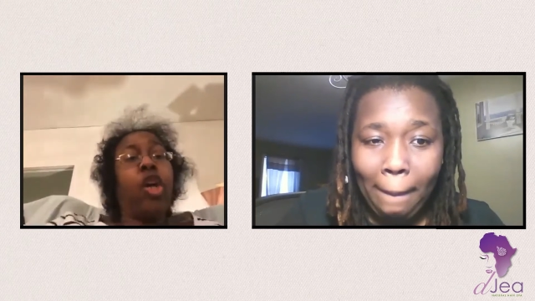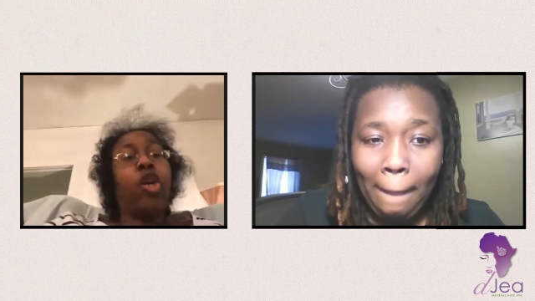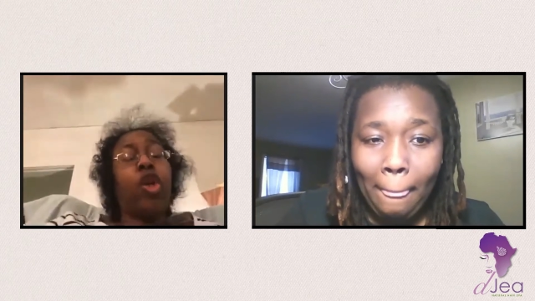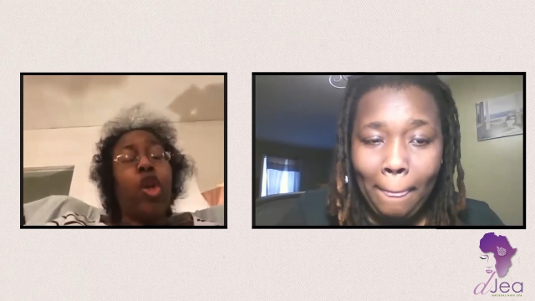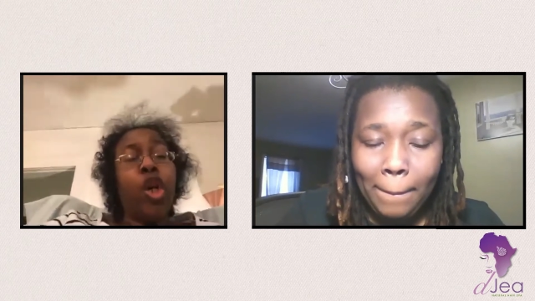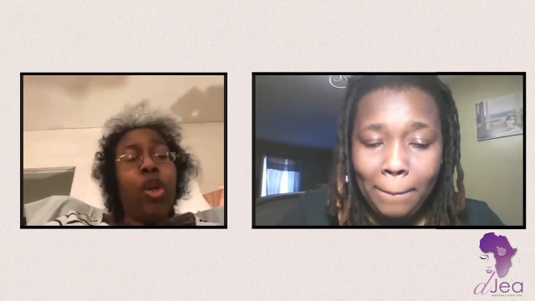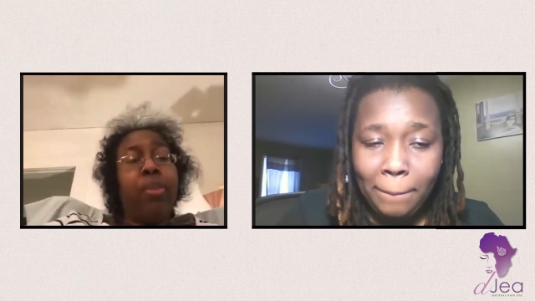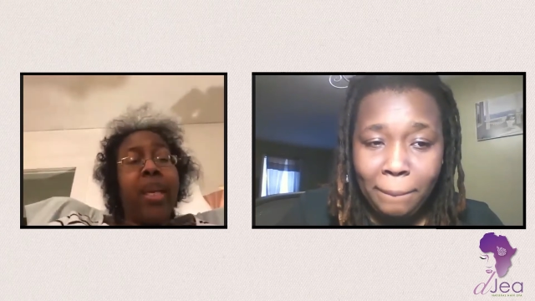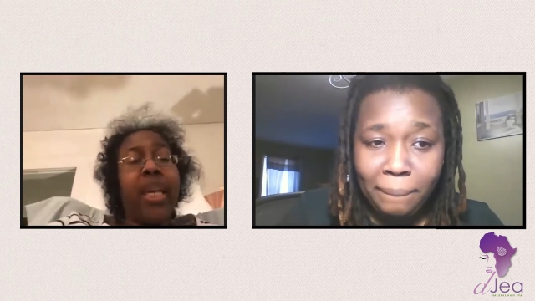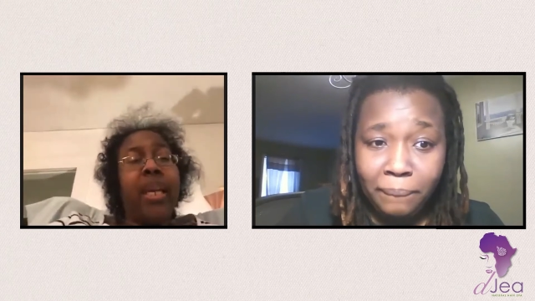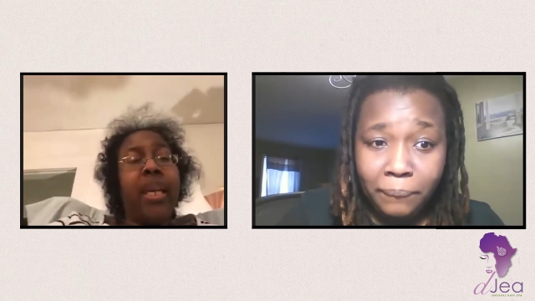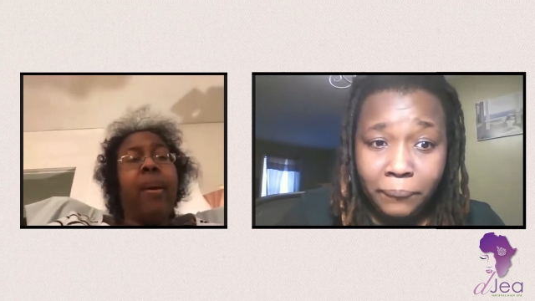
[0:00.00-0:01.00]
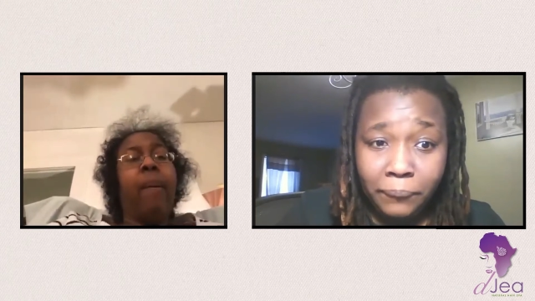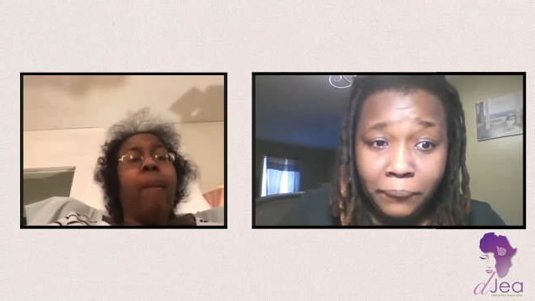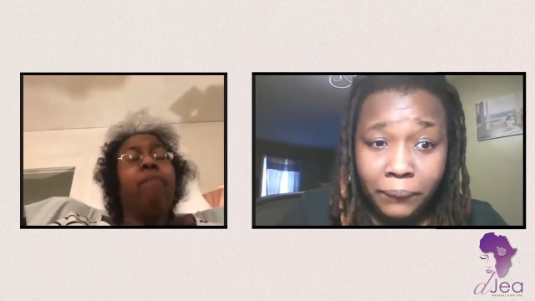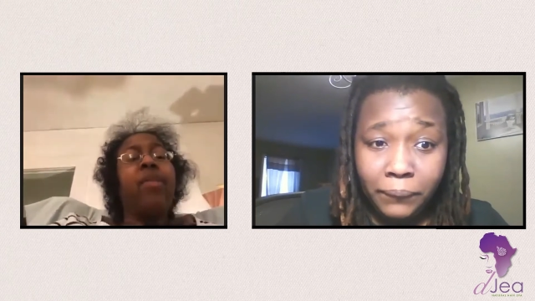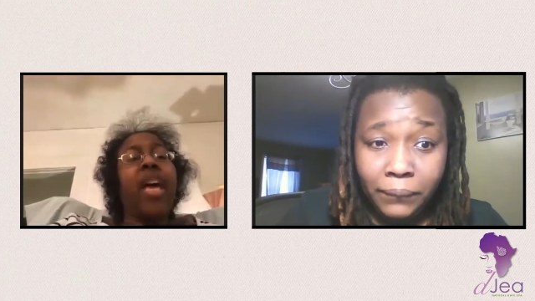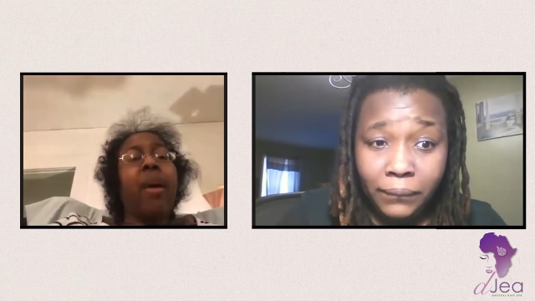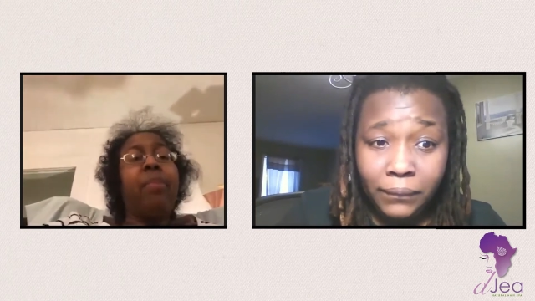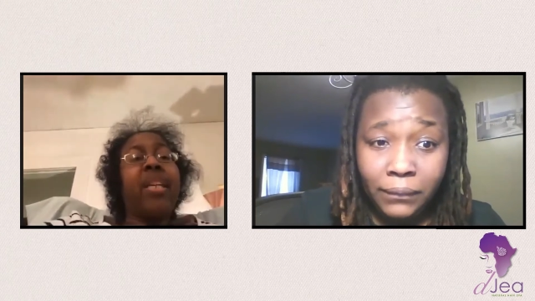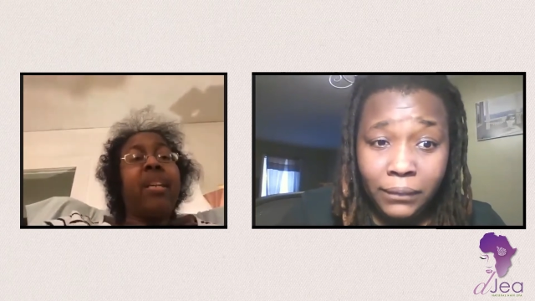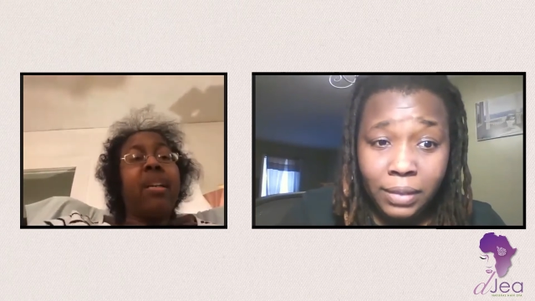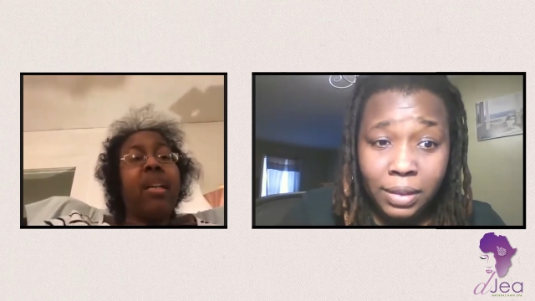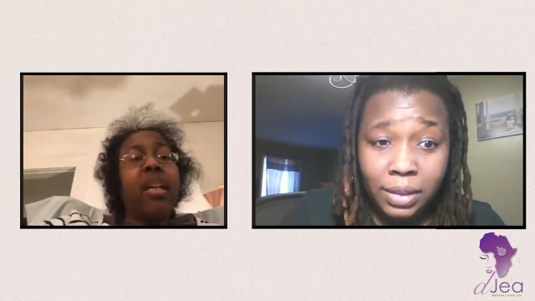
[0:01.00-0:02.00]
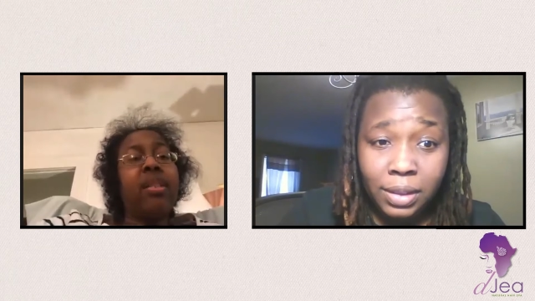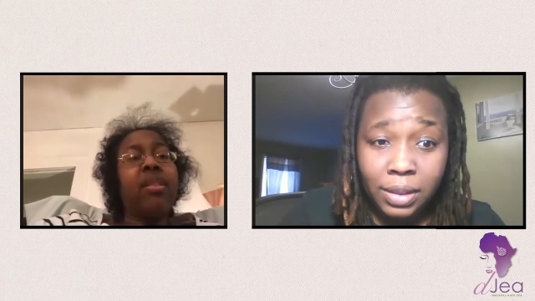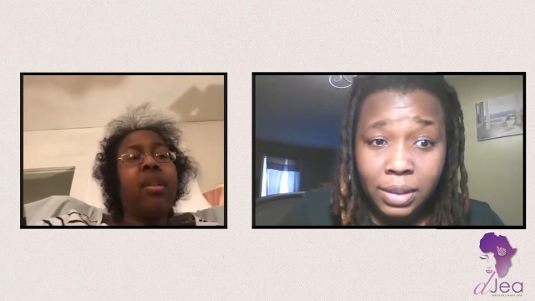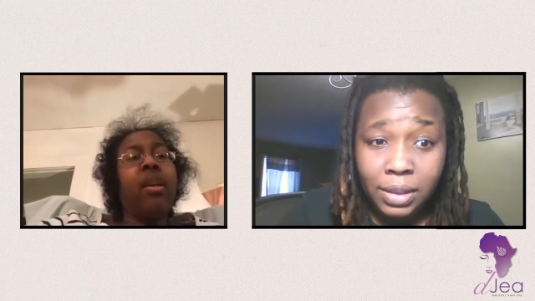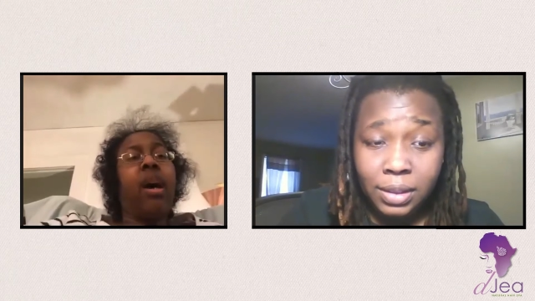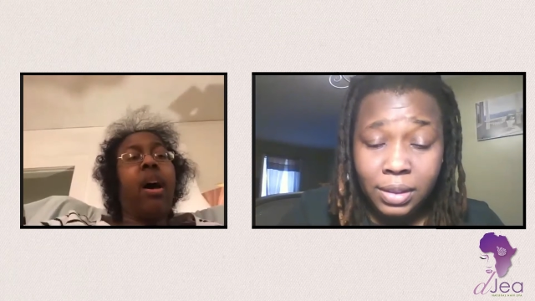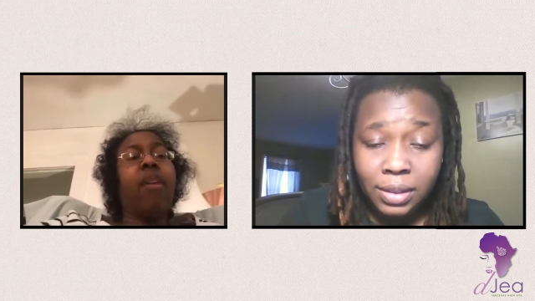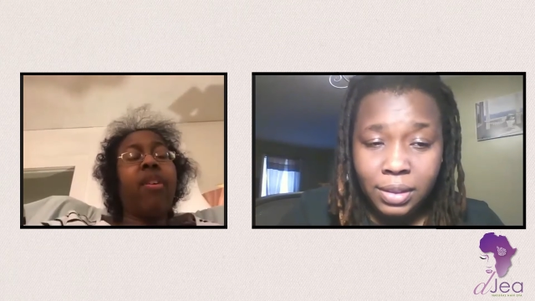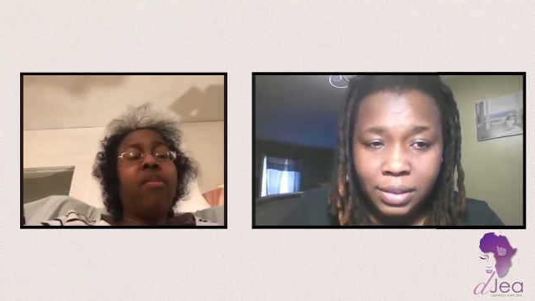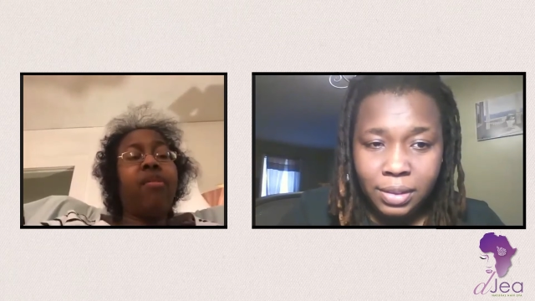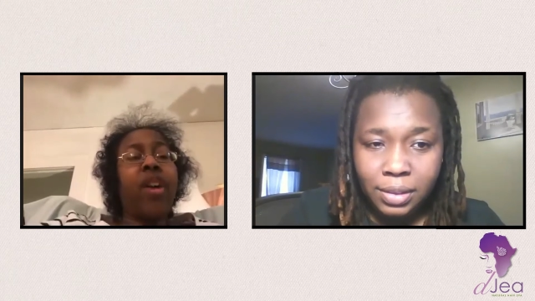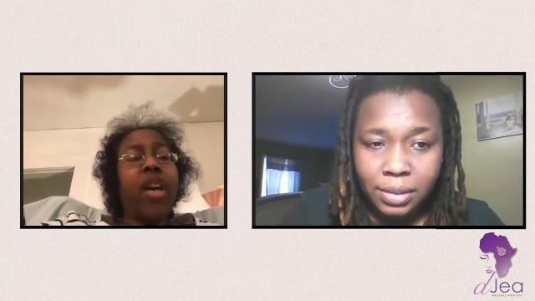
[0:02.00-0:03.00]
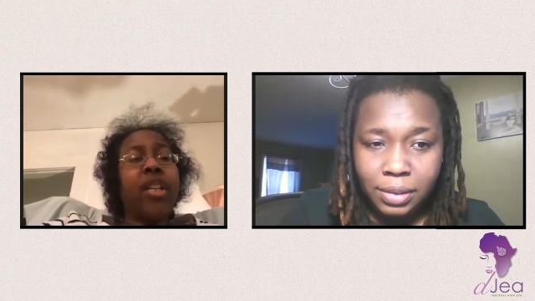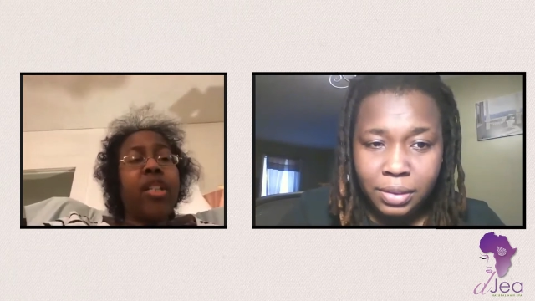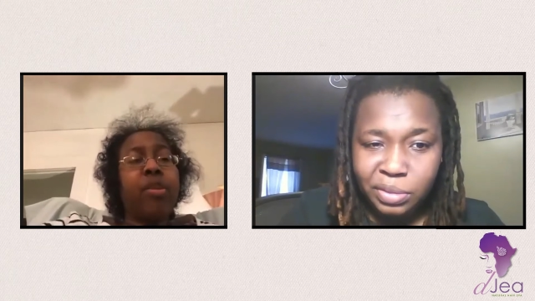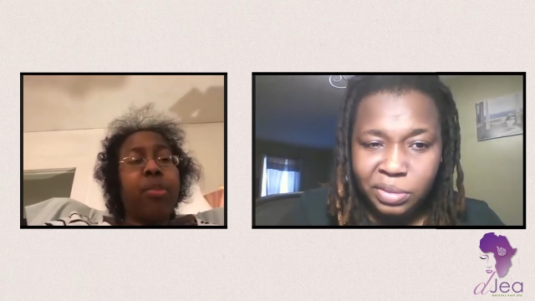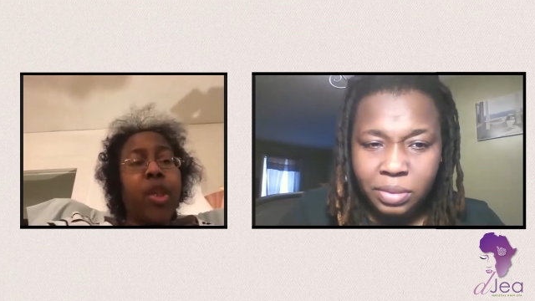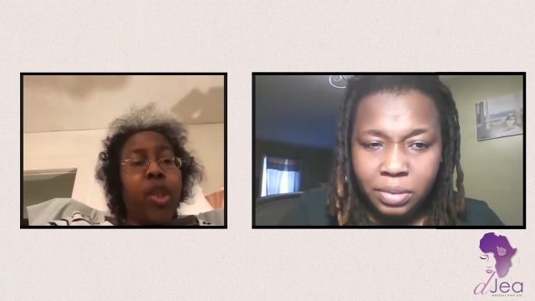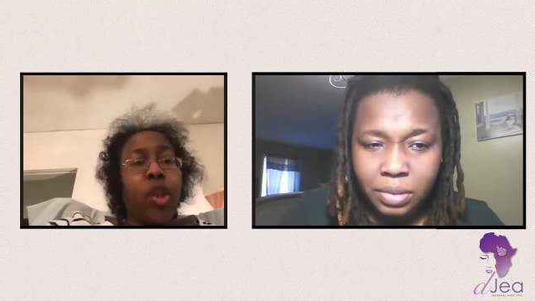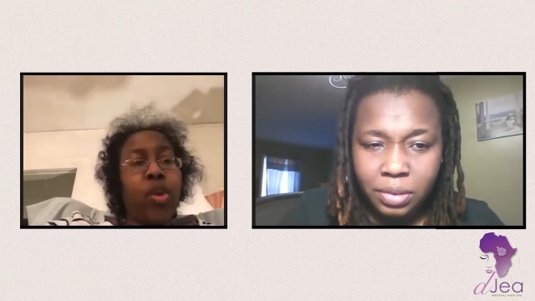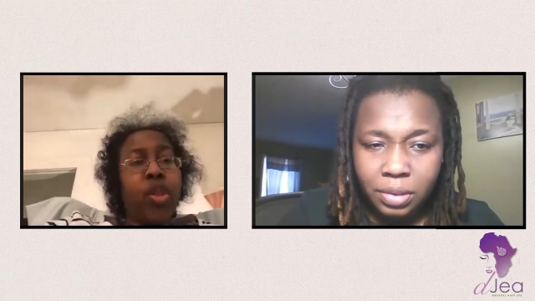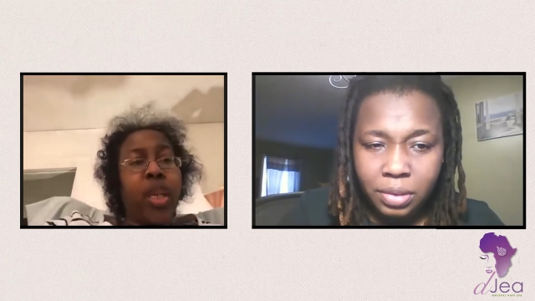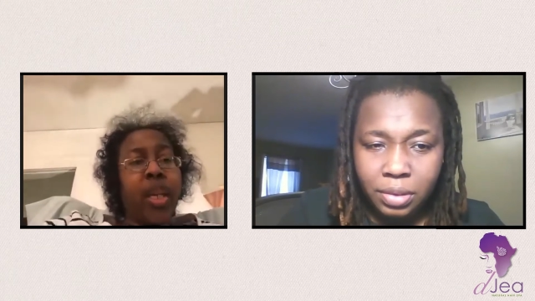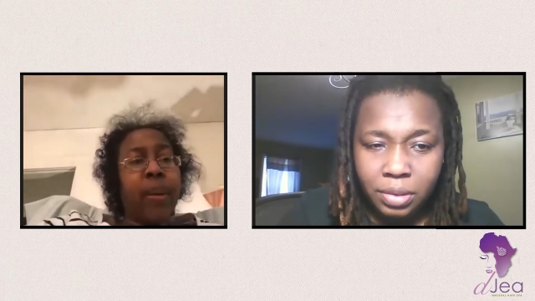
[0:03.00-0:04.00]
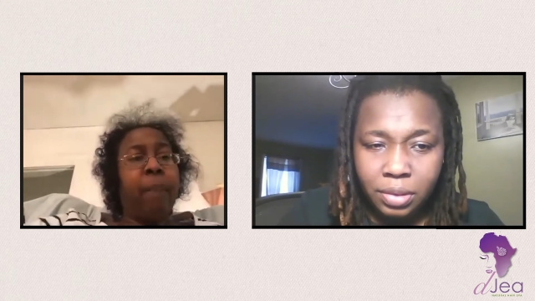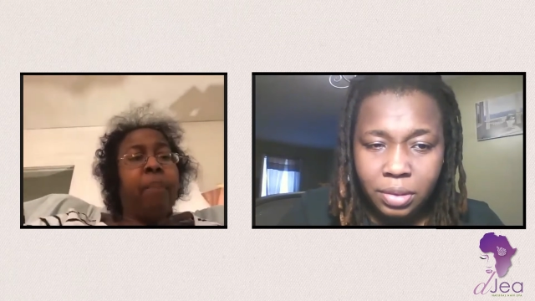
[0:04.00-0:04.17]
Speaker 1: could be that because of a fungus producing,